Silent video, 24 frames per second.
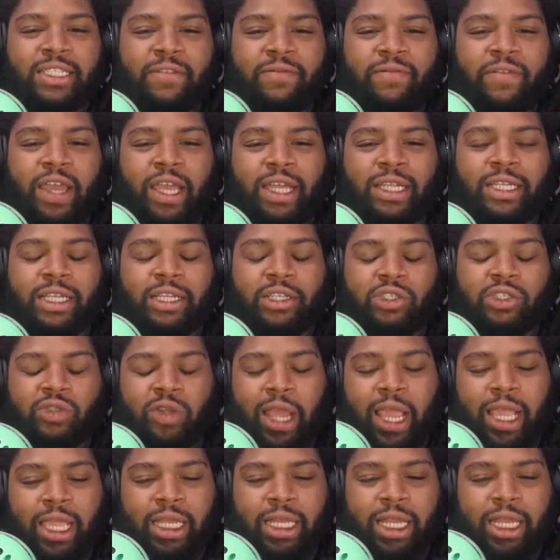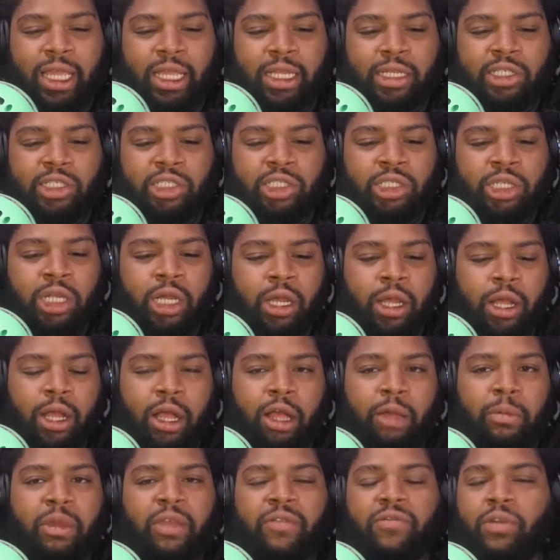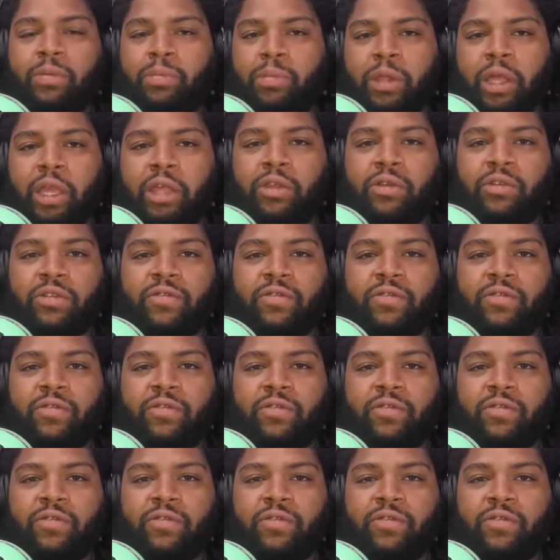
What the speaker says: Effect and Dragon Age, if you play those